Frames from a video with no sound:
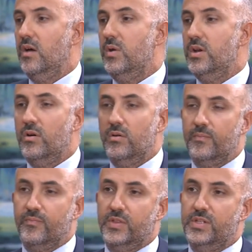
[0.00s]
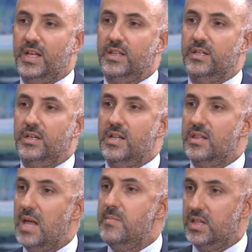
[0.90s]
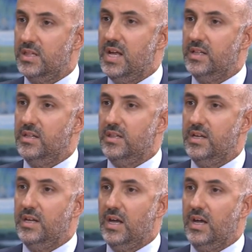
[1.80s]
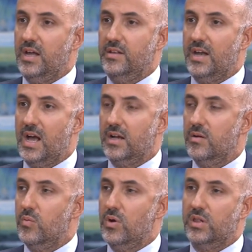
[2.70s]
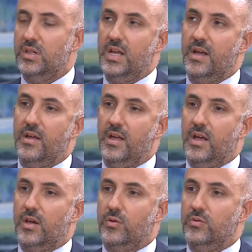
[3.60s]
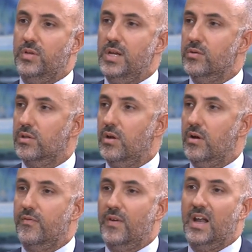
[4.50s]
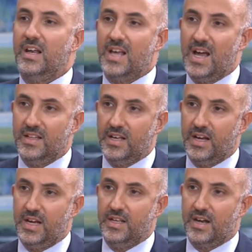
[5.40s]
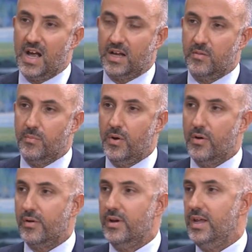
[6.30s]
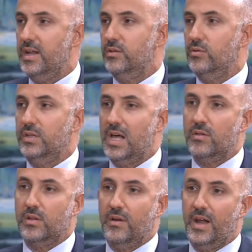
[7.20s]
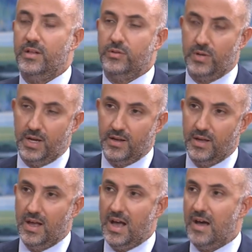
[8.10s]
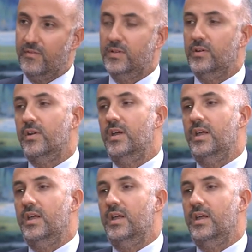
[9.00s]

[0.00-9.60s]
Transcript: We know that uh, Islamic State in Syria and Iraq was the continuous of Al-Qaeda in Iraq, born in two thousand three after